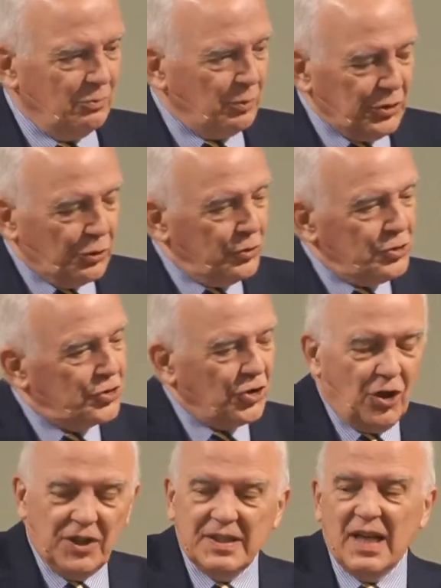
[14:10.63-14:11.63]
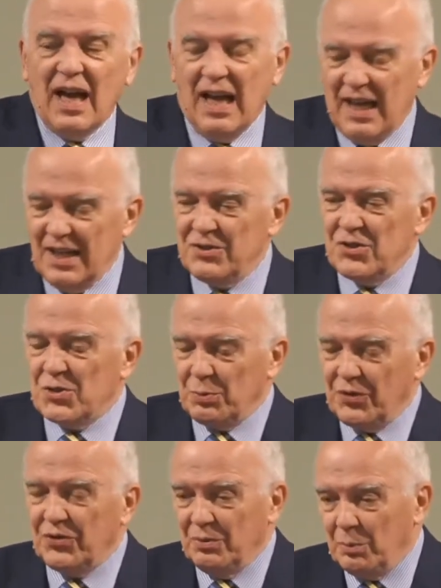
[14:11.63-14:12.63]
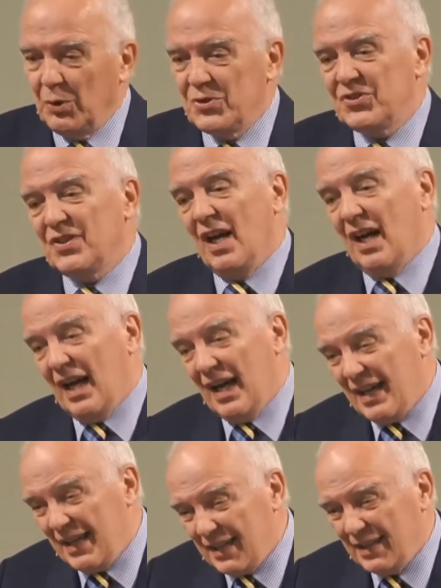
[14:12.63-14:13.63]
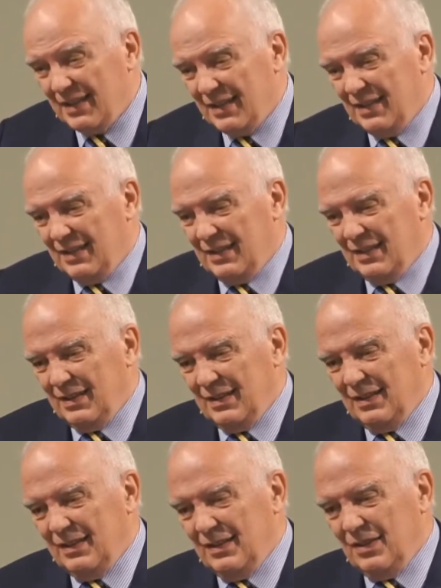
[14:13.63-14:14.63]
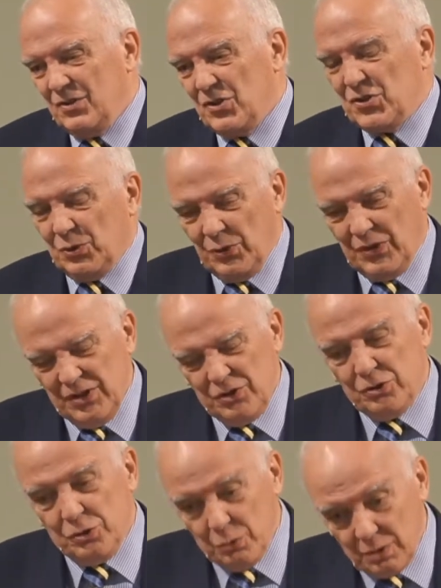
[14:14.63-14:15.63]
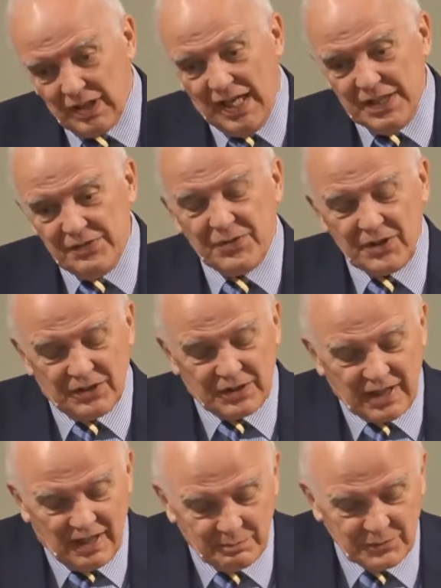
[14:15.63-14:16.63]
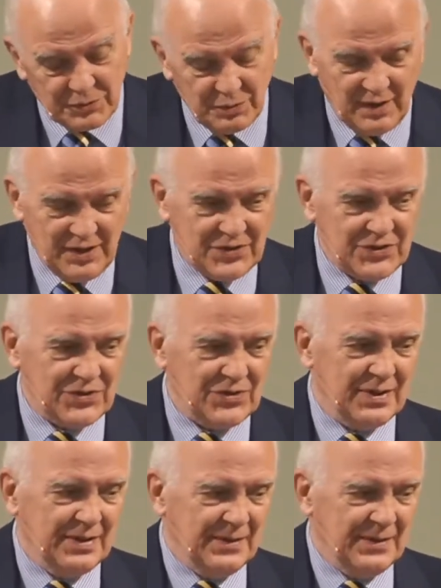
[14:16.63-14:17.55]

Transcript: We don't join hands with the Most High so that new life can come to us.